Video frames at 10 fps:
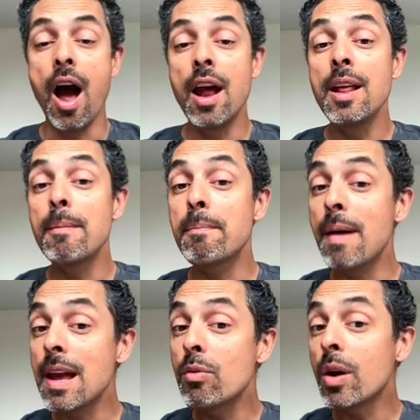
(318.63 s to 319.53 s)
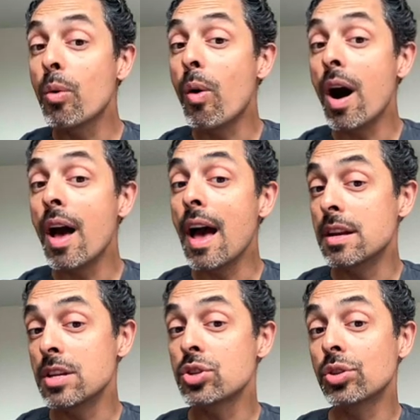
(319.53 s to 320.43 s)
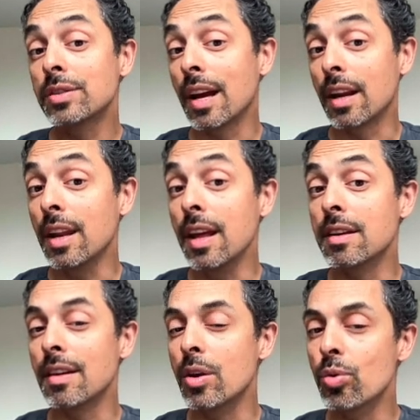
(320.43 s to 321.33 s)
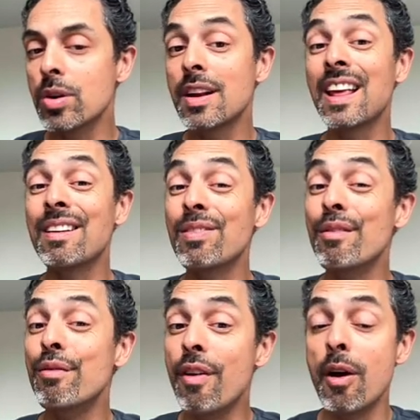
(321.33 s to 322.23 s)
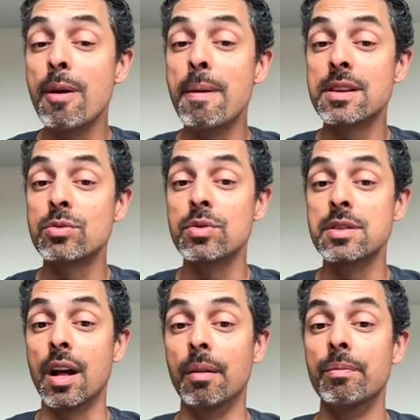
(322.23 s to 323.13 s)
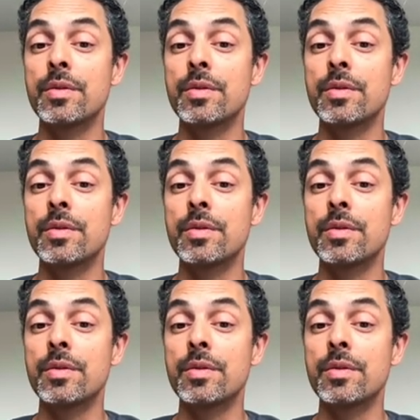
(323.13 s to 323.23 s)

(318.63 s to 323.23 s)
and it may require additional techniques in order to get the very best result,